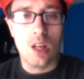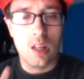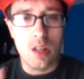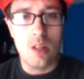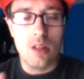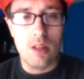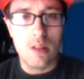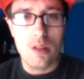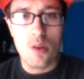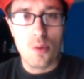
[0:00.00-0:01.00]
Could the
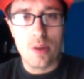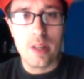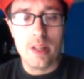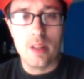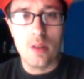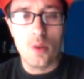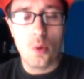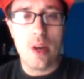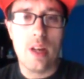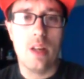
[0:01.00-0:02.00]
Snow White, the
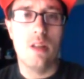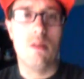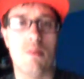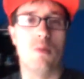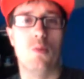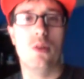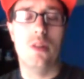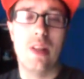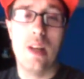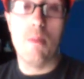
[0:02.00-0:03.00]
White Huntsman, will
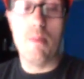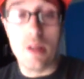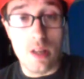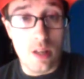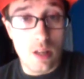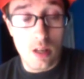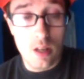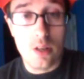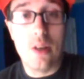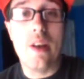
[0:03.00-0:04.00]
that be
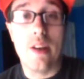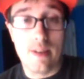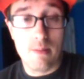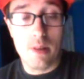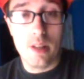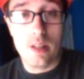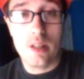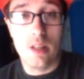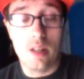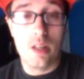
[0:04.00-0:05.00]
your next one? That's
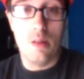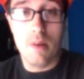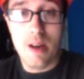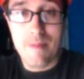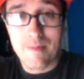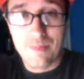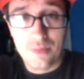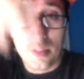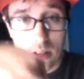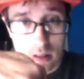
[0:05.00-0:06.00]
gonna come out
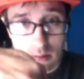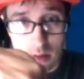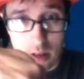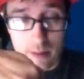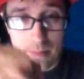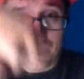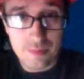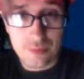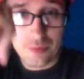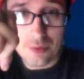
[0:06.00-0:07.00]
this Friday.
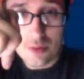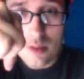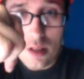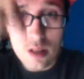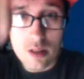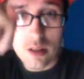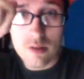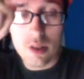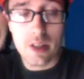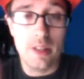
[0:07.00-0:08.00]
This
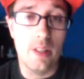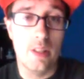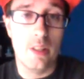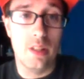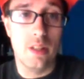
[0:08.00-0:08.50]
Friday indeed.